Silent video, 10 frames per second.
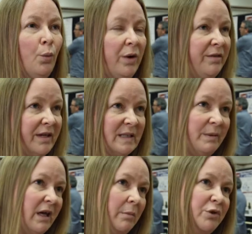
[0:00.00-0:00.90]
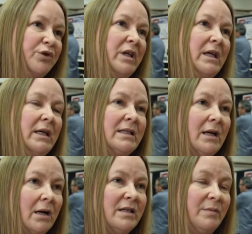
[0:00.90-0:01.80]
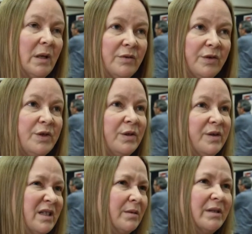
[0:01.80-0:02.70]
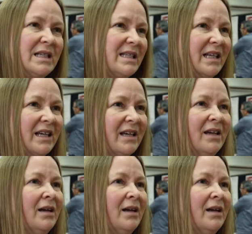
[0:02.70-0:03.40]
One of the things about chemistry, it's hard sometimes for the students to really see